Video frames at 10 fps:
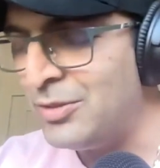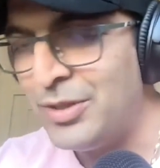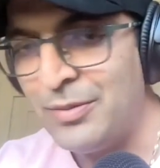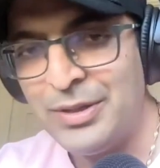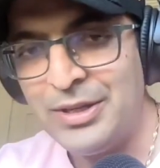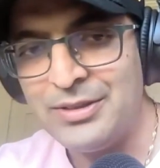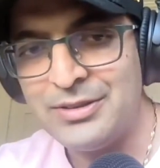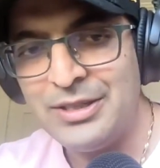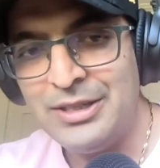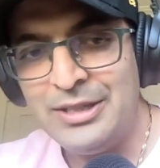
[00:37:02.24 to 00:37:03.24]
it's going to be your
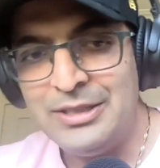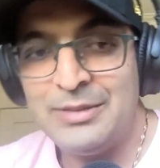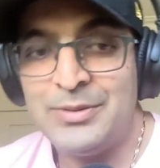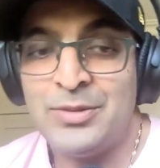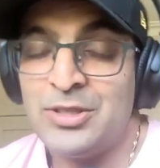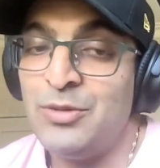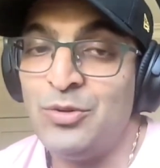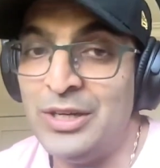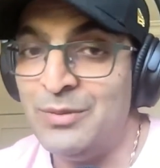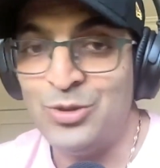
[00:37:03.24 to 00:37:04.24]
peers, sometimes it's going to
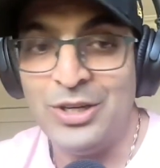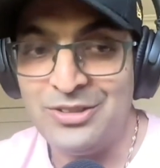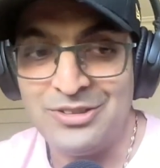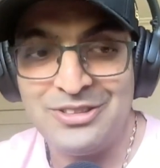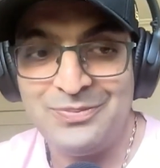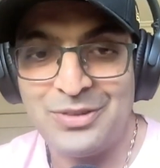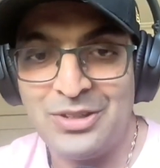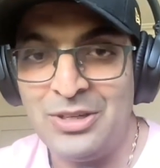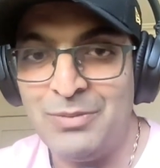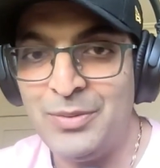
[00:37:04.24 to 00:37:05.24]
be random strangers.
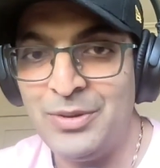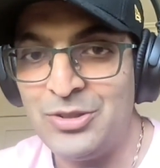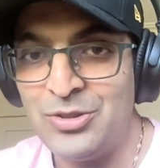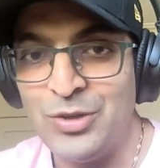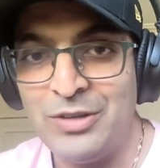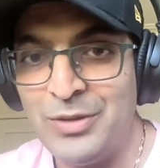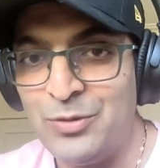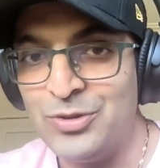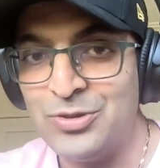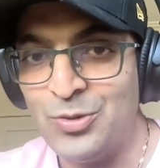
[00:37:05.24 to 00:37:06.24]
People that you would have
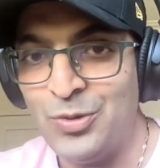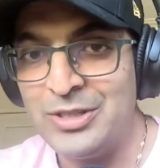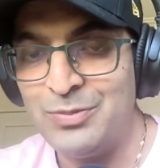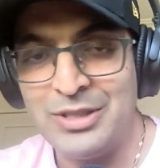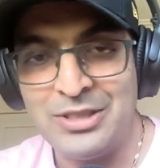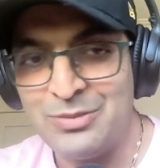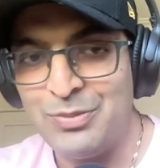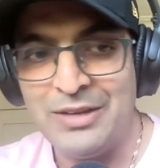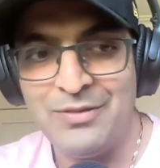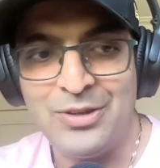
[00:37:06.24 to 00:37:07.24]
met once or twice, but they
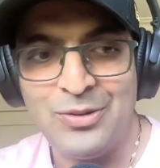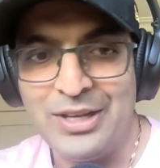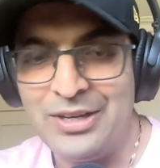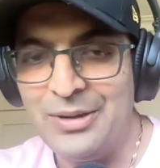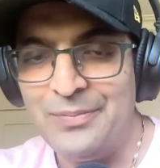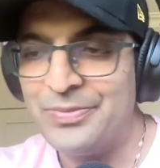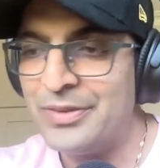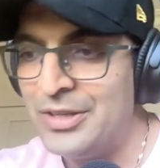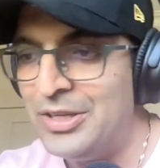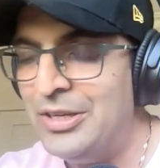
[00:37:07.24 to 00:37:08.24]
just believe in you. And
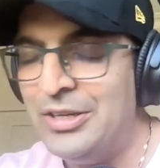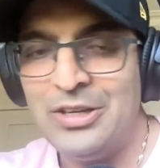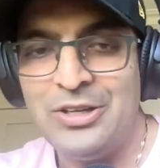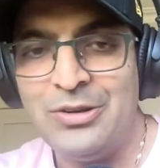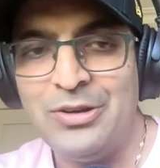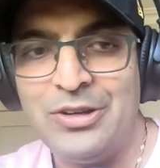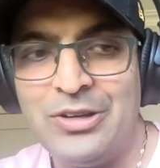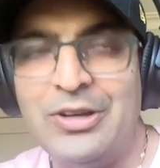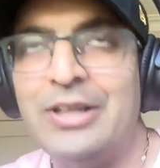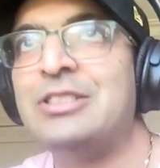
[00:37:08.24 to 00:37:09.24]

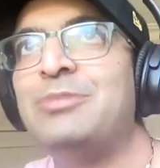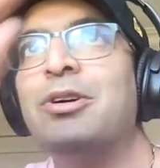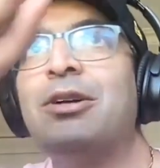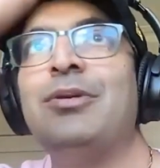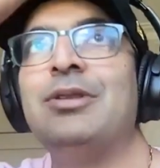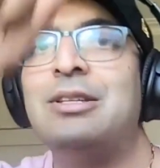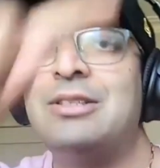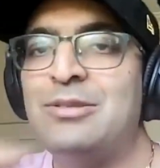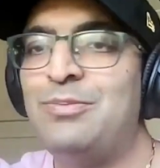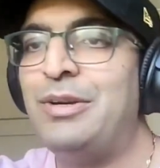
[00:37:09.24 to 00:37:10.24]
as I spoke about
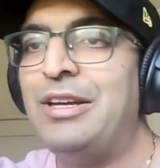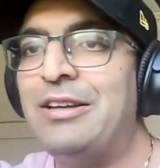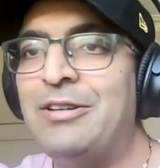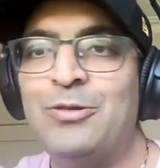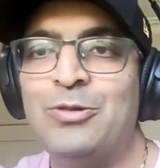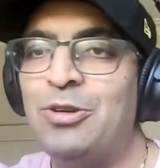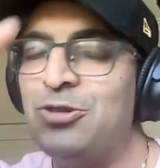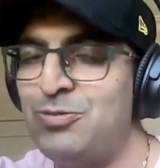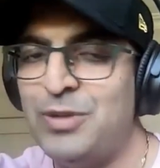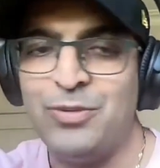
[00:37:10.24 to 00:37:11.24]
that despair,
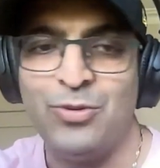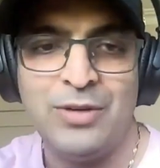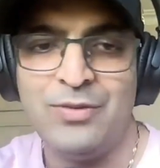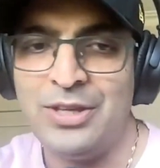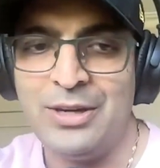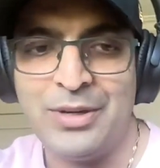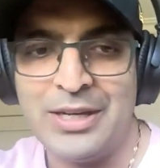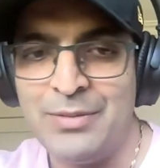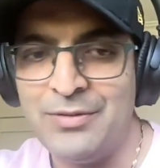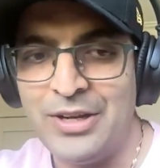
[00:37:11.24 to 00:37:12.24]
those people, whoever they are,
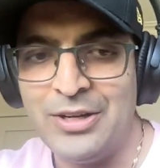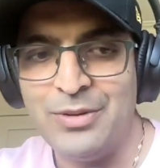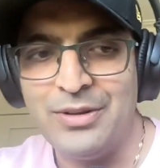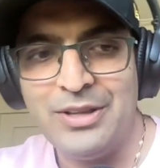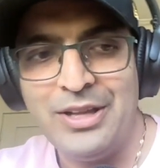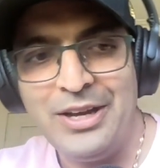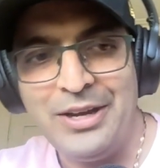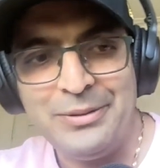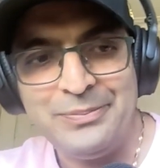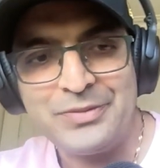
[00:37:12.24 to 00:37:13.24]
become invaluable.
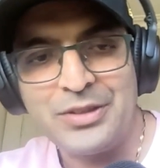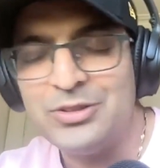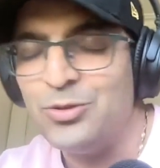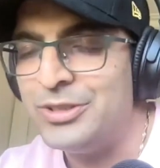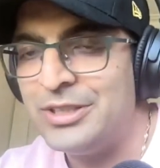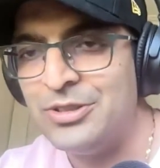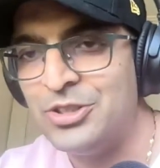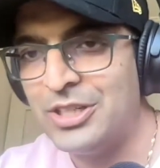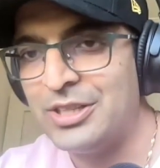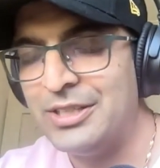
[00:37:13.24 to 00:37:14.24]
It's always easy
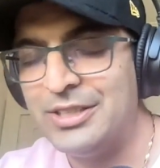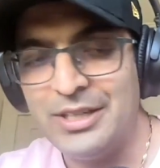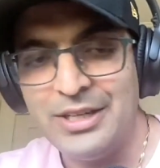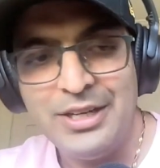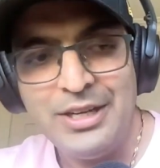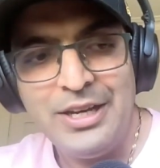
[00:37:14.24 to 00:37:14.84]
to chuck things in.